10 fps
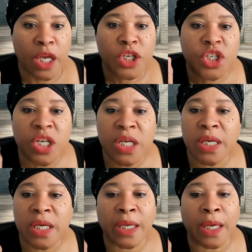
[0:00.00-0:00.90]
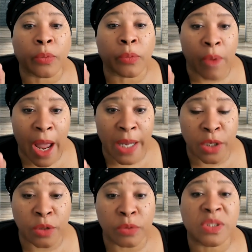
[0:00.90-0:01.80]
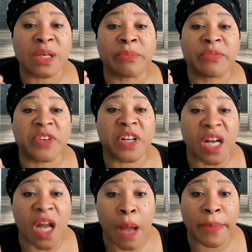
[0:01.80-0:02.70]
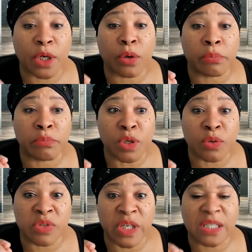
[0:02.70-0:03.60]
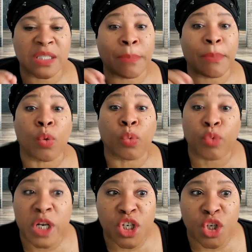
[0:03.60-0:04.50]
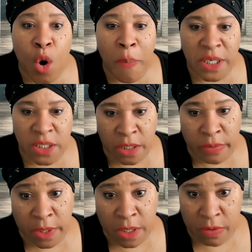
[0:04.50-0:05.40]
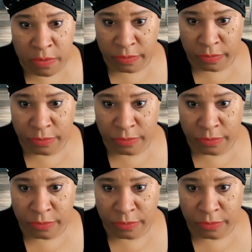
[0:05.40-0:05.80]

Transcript: She can write you some phenomenal music, some original material.